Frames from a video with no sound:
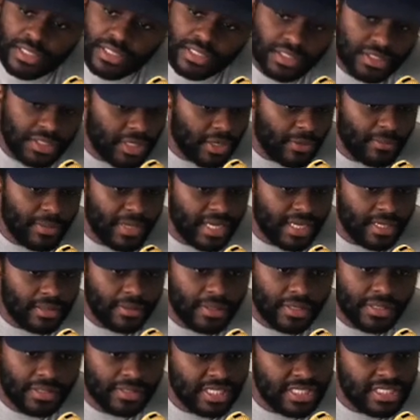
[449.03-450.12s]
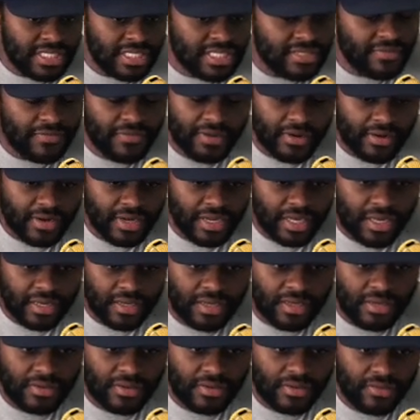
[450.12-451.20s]
You know, but this is a very,
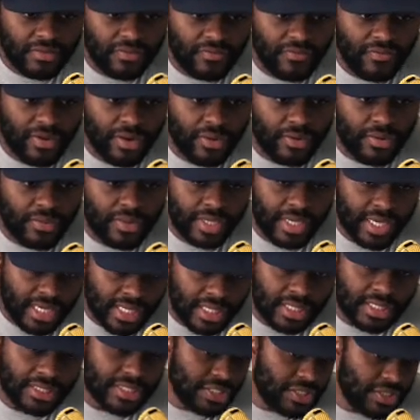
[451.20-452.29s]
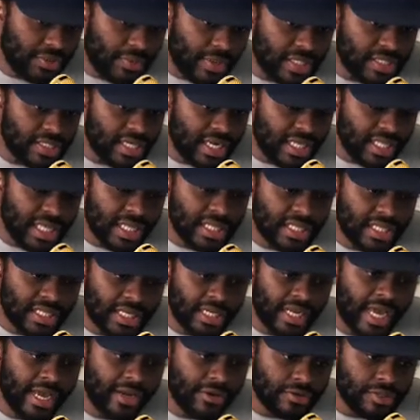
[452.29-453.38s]
very ridiculous situation, I think, that the
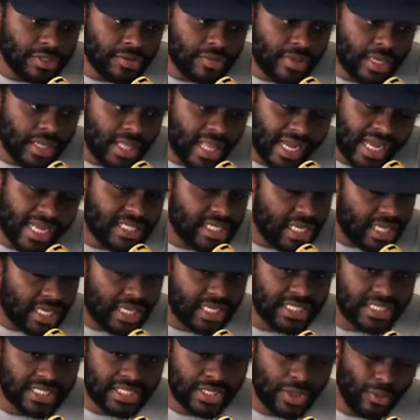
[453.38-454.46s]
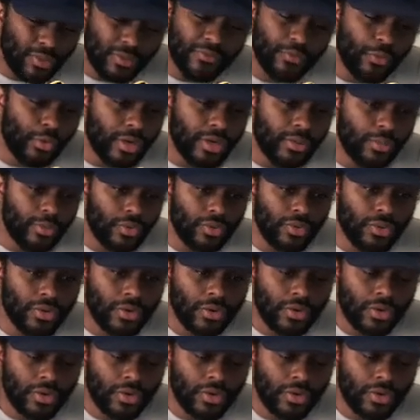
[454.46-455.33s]
Niners are in. Like I said, it's so avoidable.